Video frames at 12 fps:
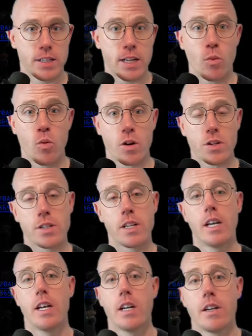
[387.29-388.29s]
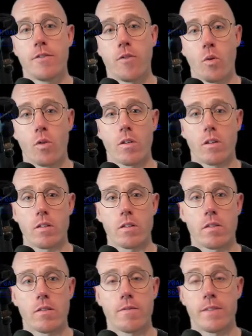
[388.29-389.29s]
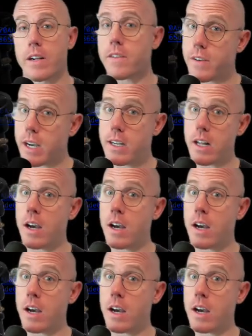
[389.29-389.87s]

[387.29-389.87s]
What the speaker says: It works for verified,